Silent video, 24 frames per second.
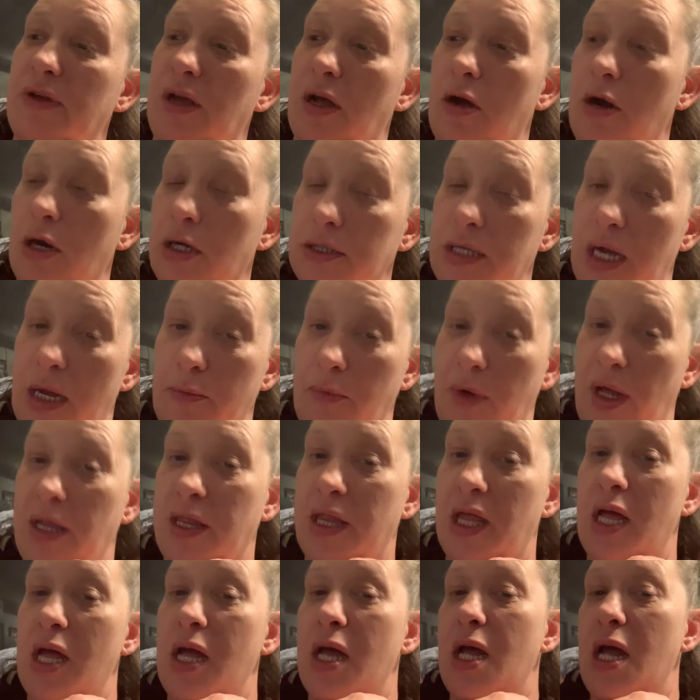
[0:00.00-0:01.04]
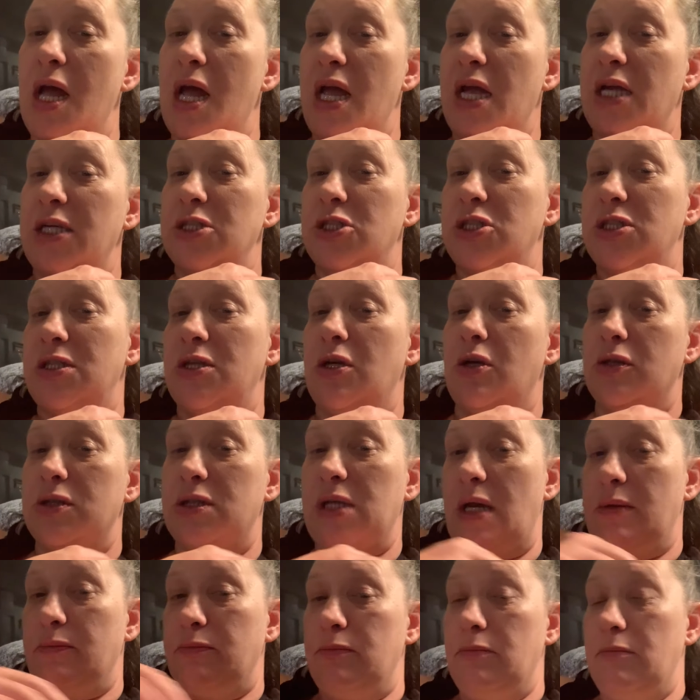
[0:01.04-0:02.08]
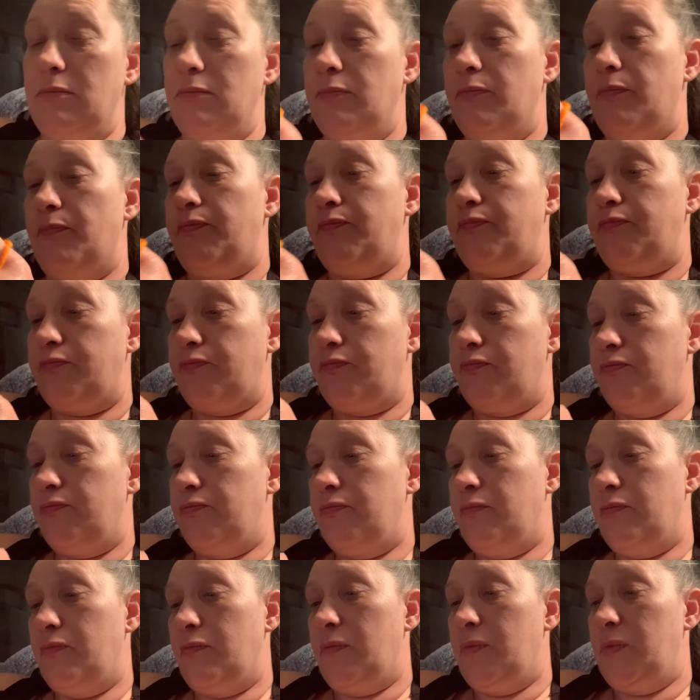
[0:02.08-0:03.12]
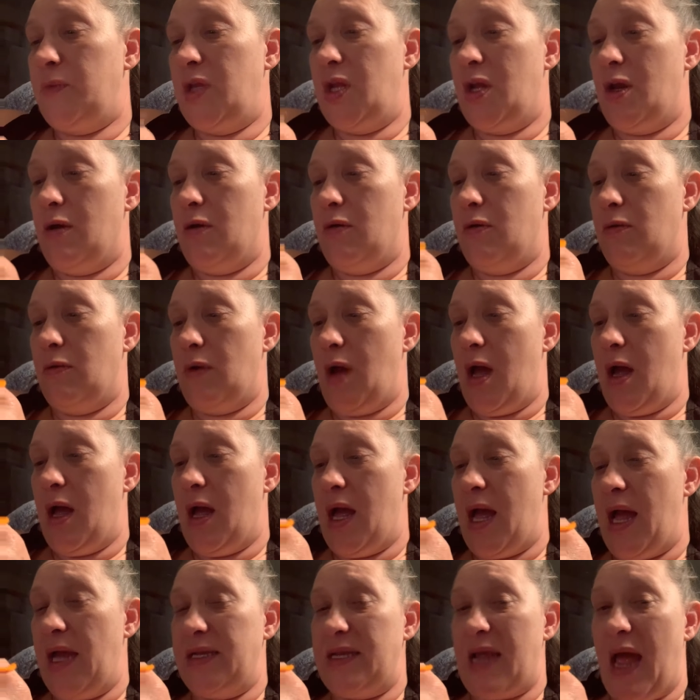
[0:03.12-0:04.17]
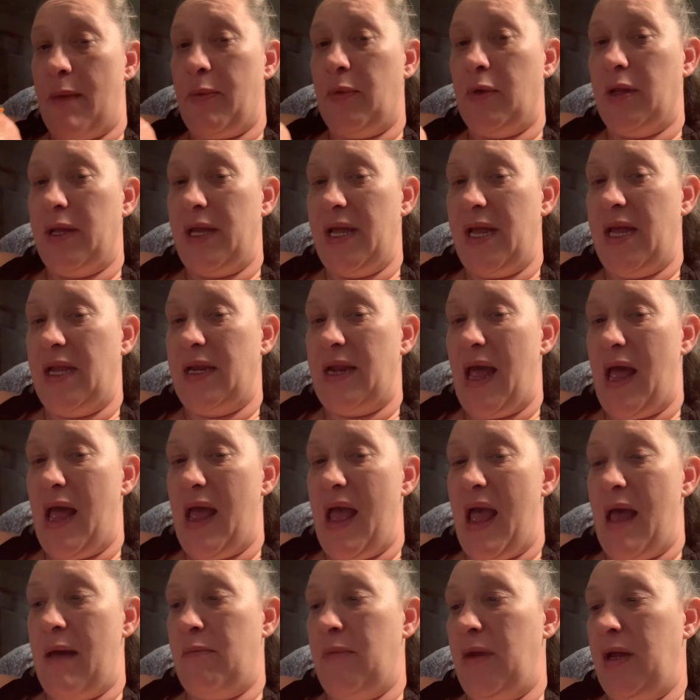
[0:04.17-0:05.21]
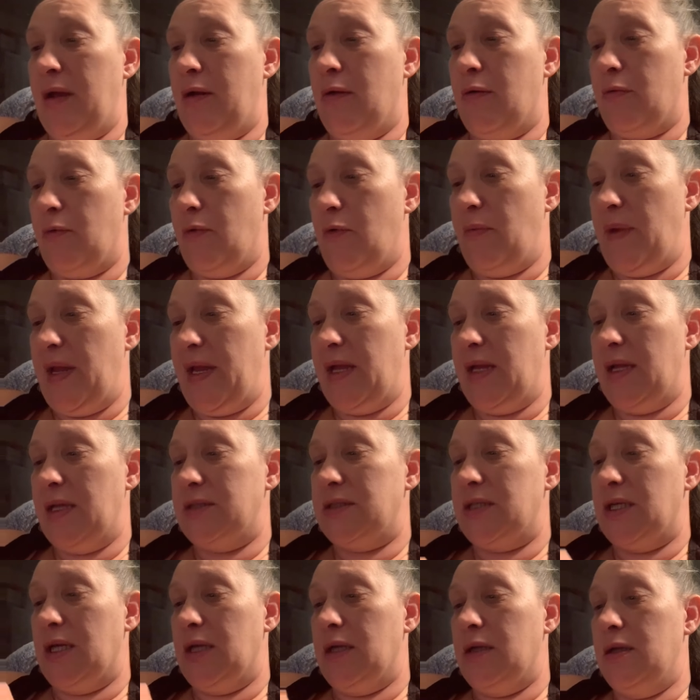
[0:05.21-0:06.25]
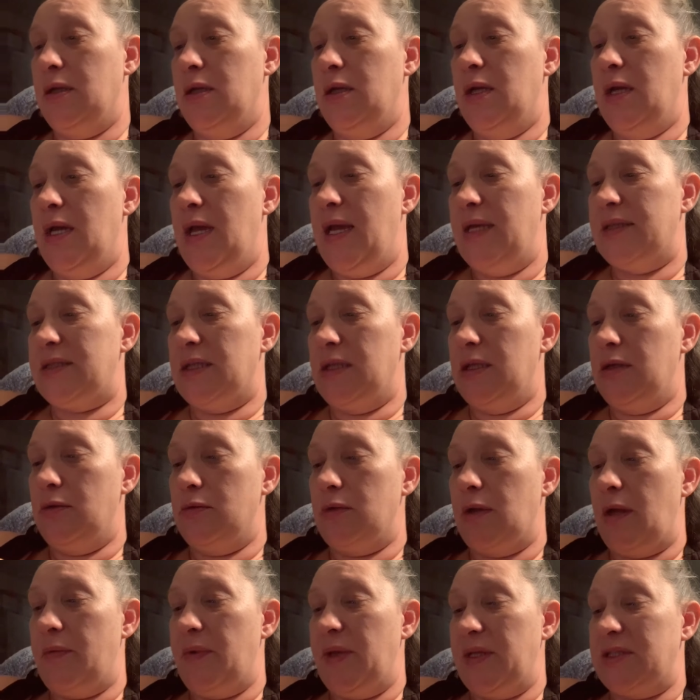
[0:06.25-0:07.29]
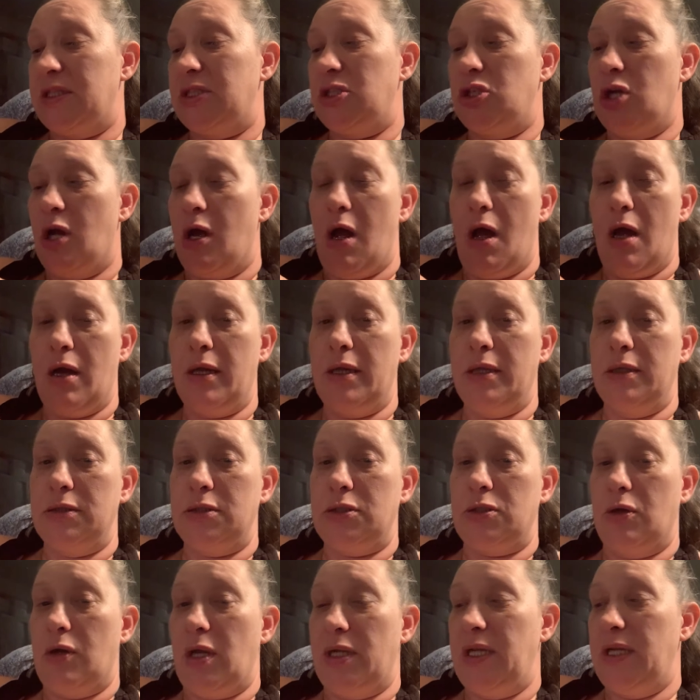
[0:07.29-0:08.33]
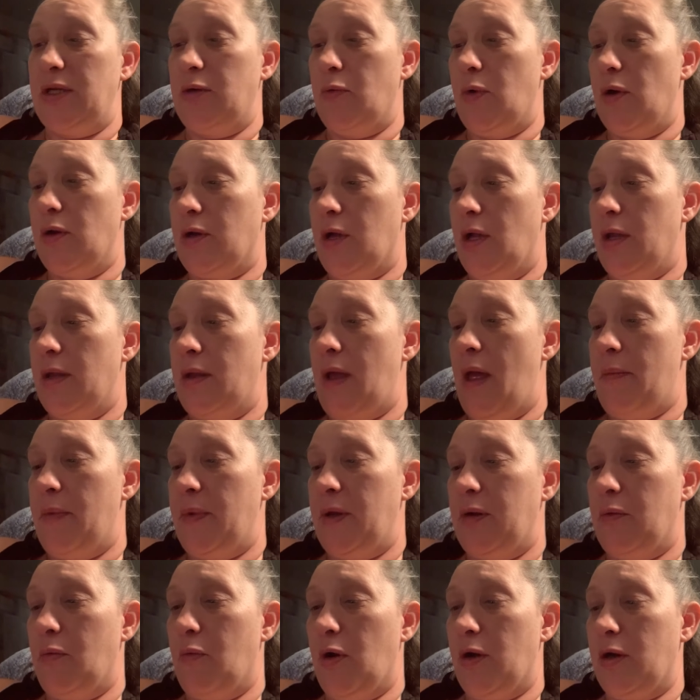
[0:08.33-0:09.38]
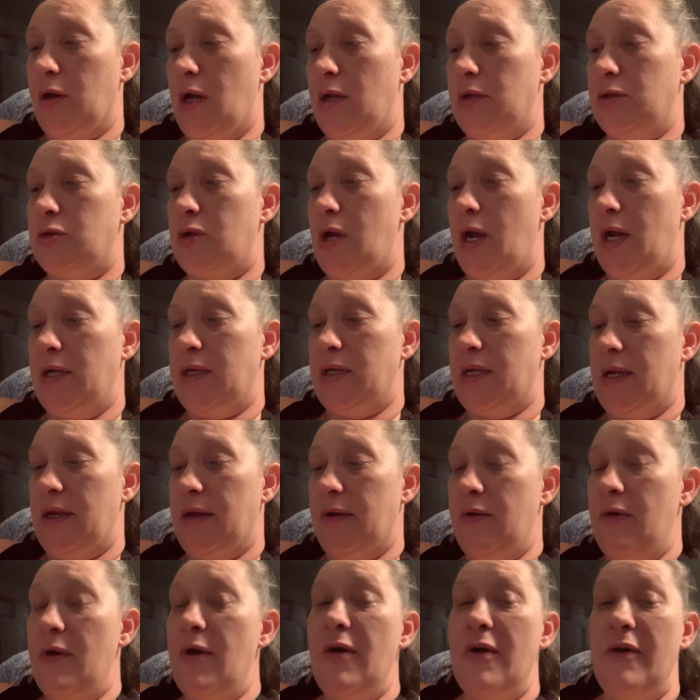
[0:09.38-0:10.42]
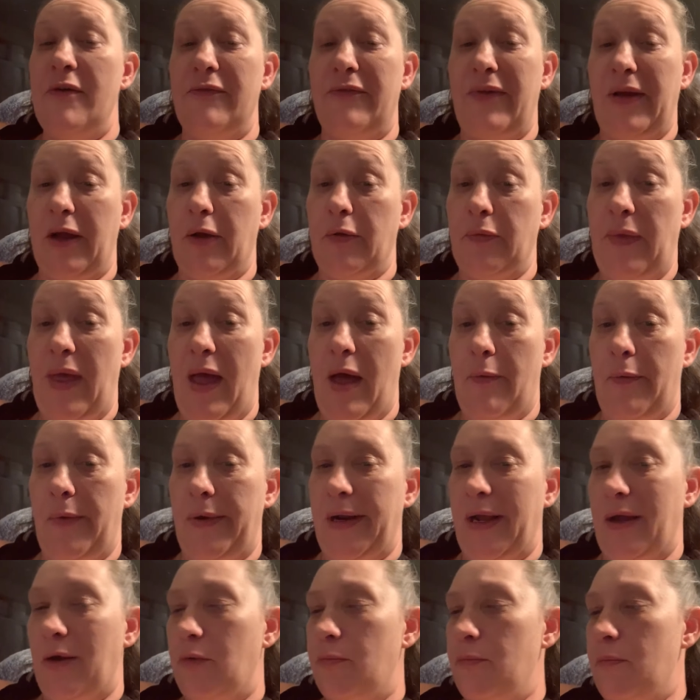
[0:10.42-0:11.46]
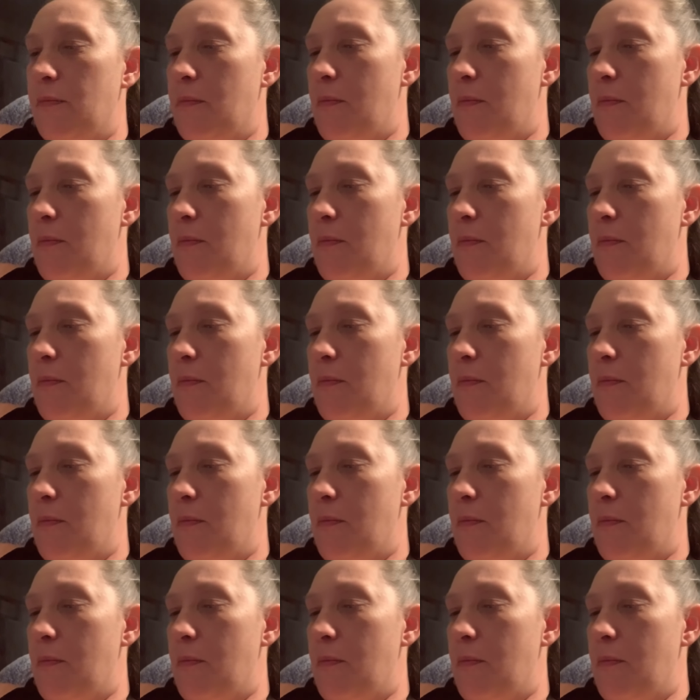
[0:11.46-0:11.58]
a hard time with, and she knows I'm. I dabble in amigurumi. It's a dog, so I need to work on trying to figure that one out.